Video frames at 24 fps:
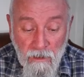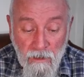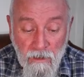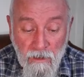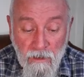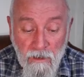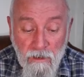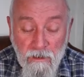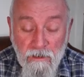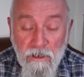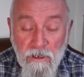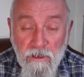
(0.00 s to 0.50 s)

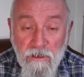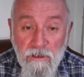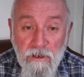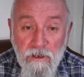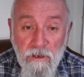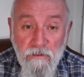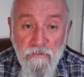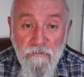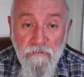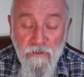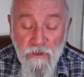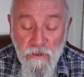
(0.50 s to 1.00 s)
It had
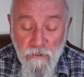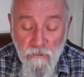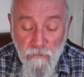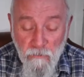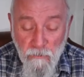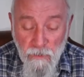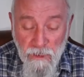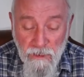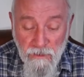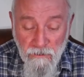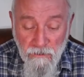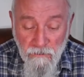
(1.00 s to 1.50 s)
2 viewing
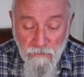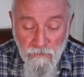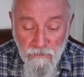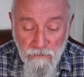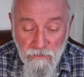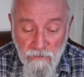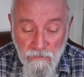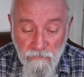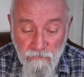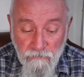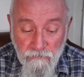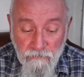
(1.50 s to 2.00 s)

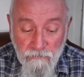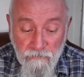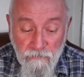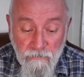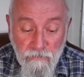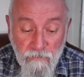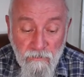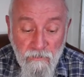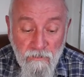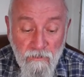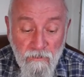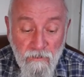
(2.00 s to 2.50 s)
windows
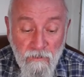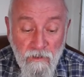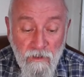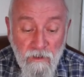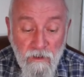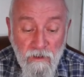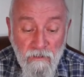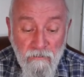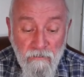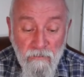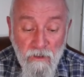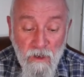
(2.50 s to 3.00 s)

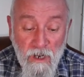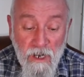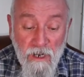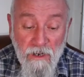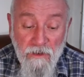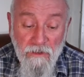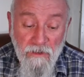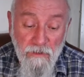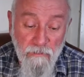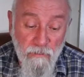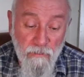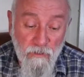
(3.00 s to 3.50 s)
for
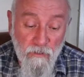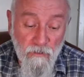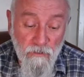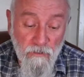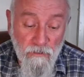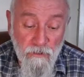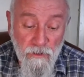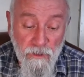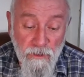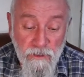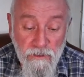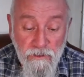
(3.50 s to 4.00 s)
either
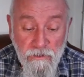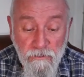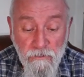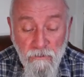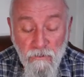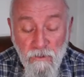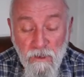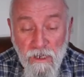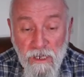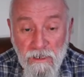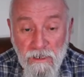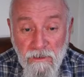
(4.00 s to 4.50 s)
portrait
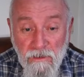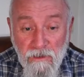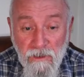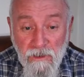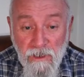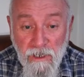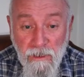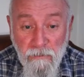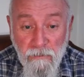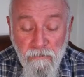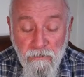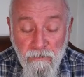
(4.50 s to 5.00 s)
or
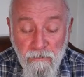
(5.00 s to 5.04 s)
landscape,